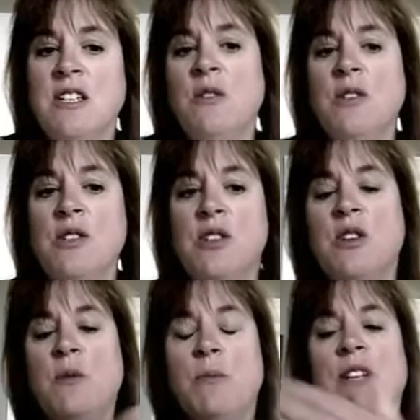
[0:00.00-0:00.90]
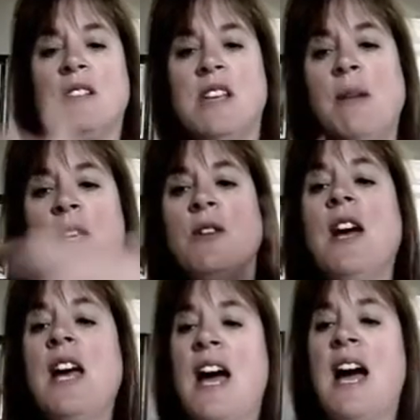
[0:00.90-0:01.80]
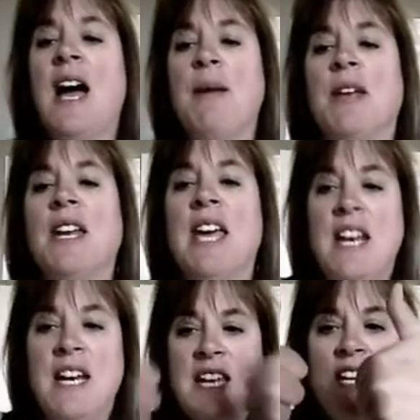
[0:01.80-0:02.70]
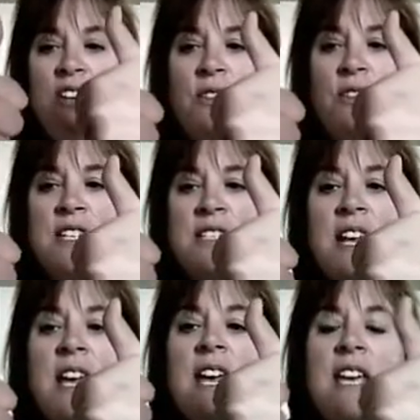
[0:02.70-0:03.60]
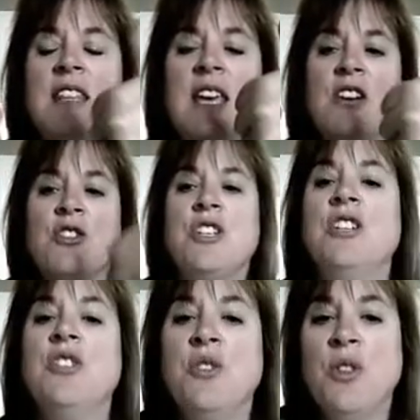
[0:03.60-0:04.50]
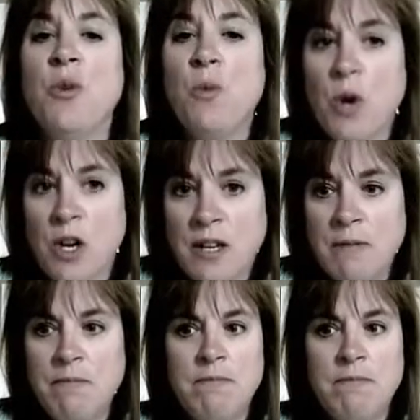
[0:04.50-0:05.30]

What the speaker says: U is Q plus W, I'm going to get an increase in the energy due to the work.